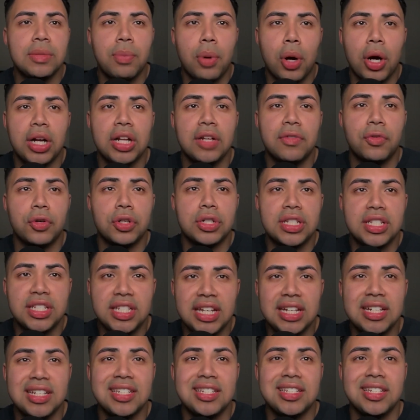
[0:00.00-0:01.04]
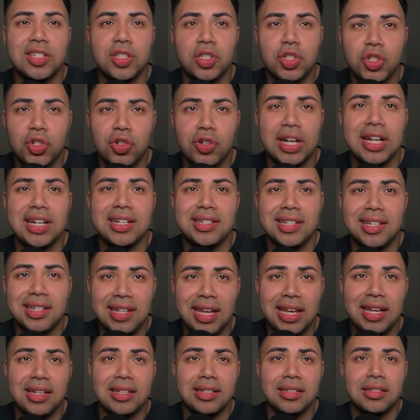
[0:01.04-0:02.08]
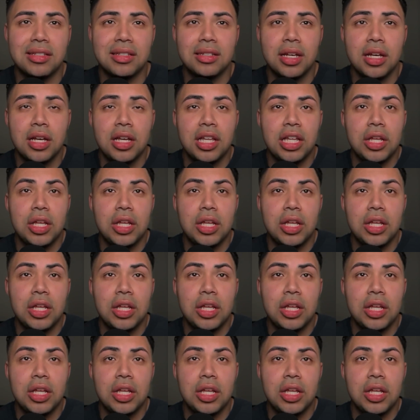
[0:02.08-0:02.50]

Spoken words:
partied for 6 straight days.